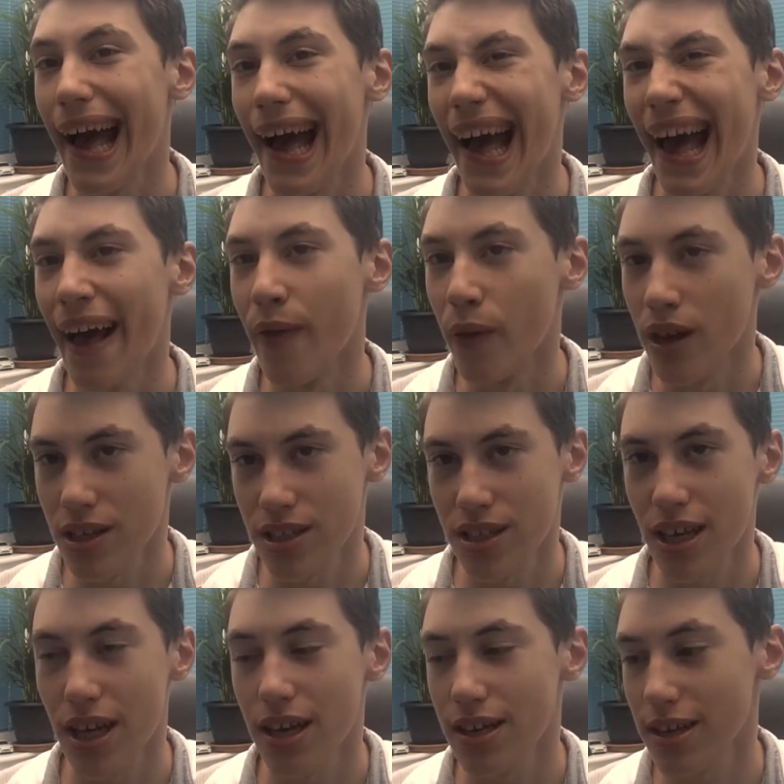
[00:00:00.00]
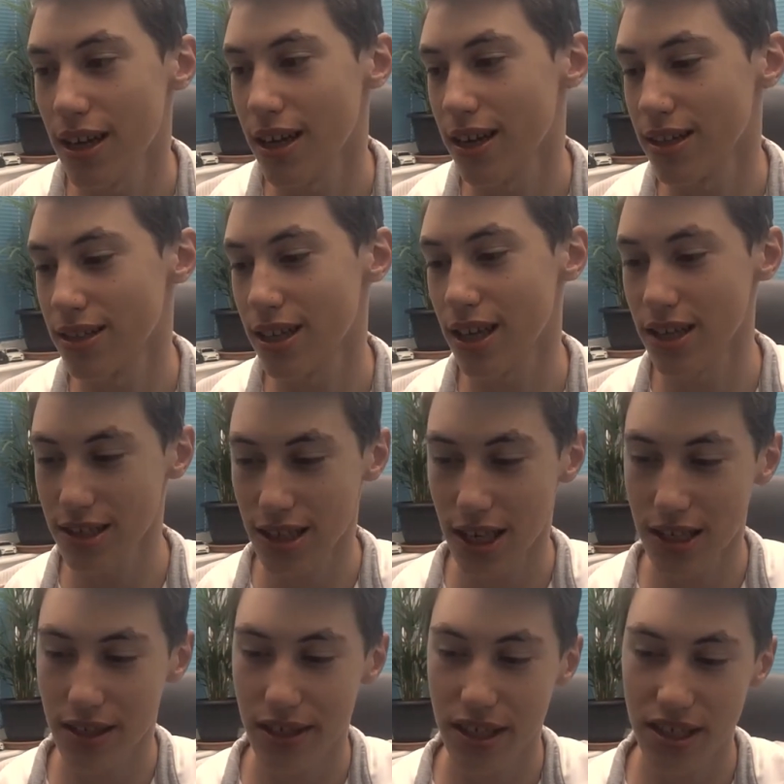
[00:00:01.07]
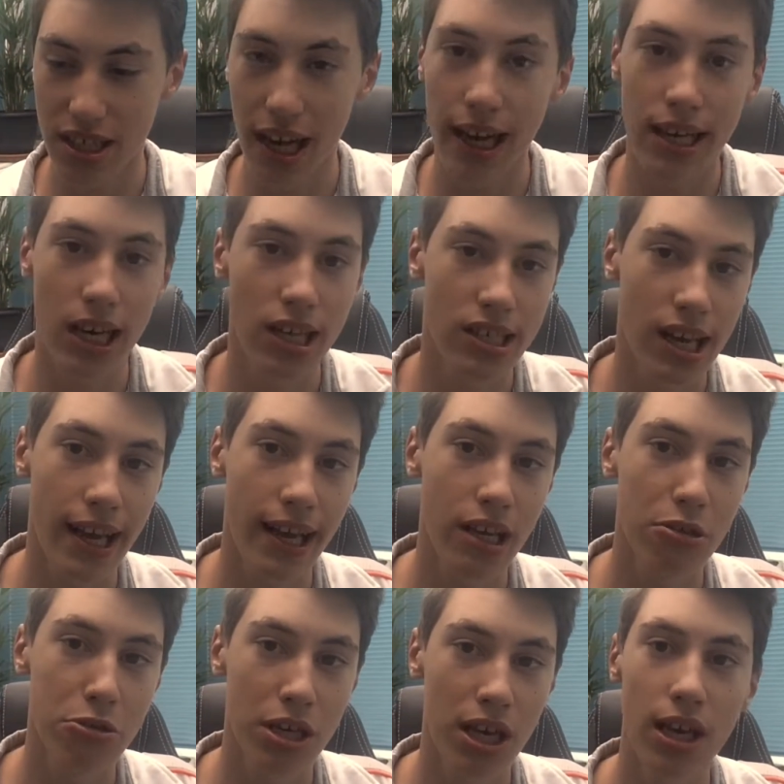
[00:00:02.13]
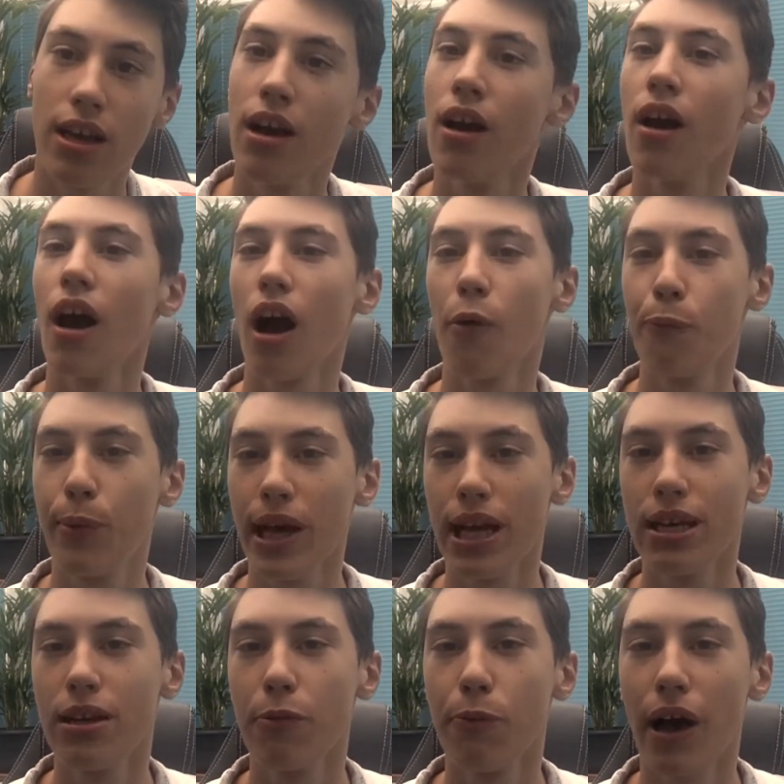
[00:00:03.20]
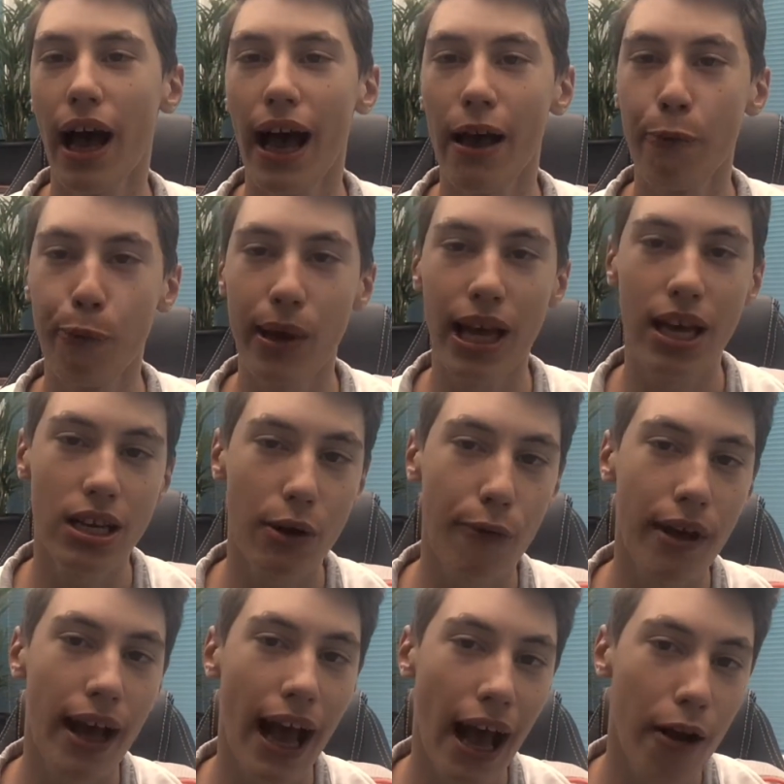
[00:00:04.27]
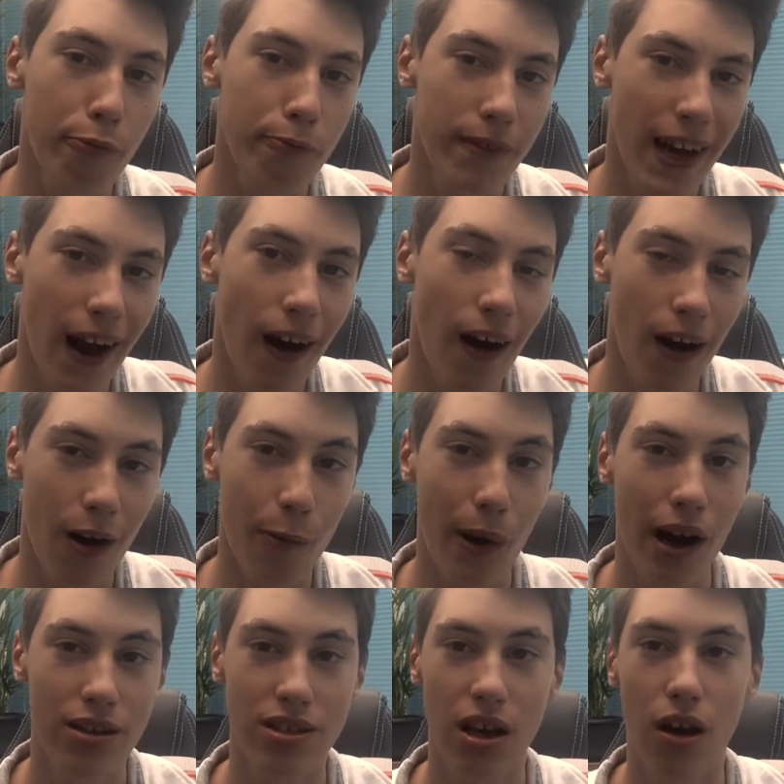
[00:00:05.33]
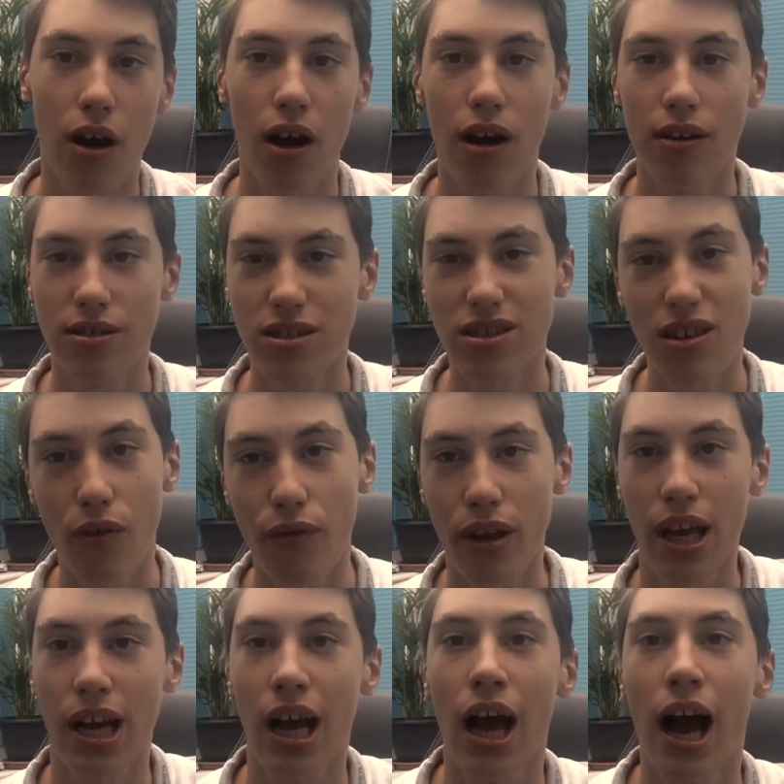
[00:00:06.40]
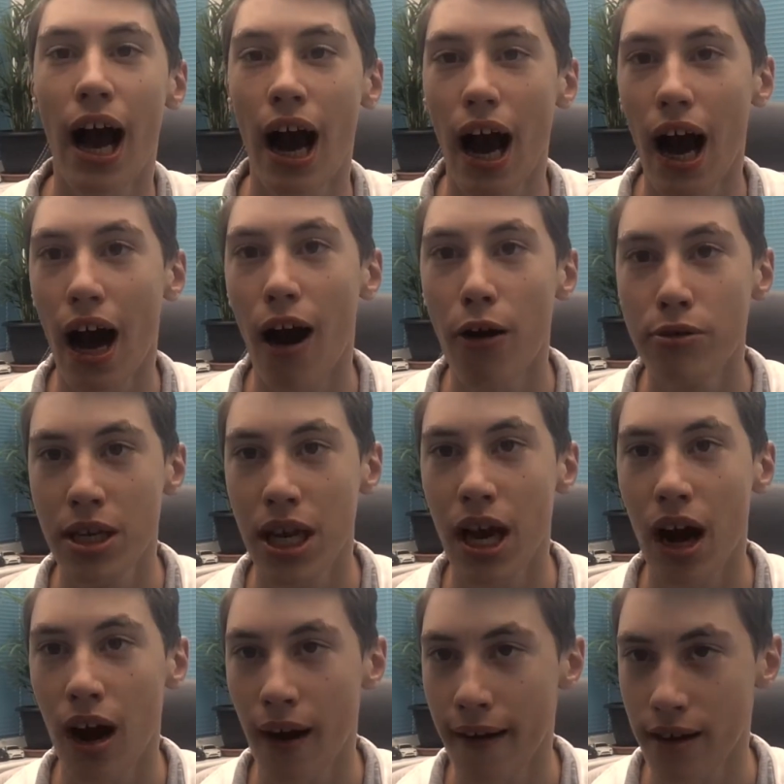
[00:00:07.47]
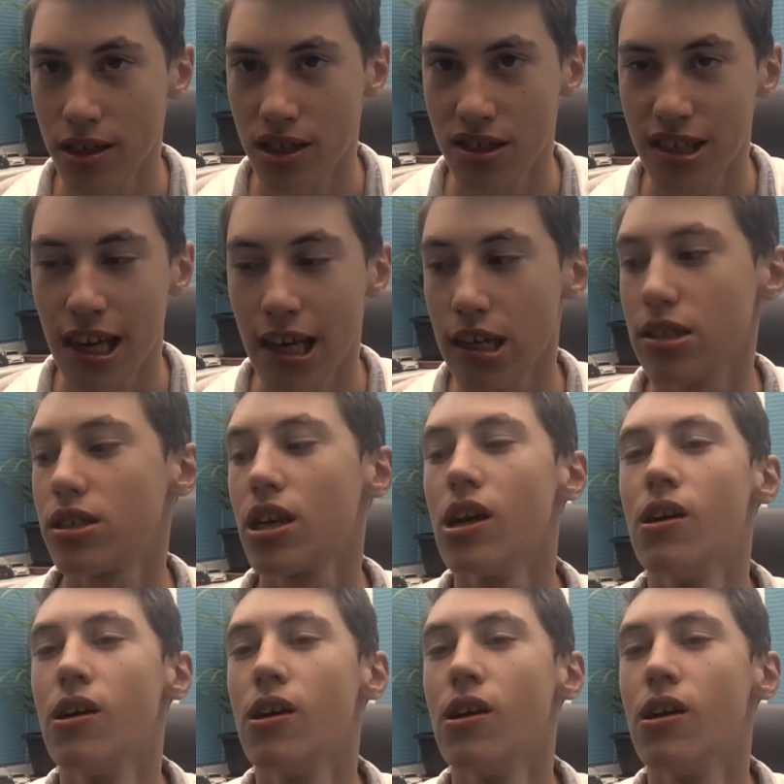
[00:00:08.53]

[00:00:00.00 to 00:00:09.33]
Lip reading: a Mercedes-AMG, a BMW M car, or perhaps something like an Audi R6,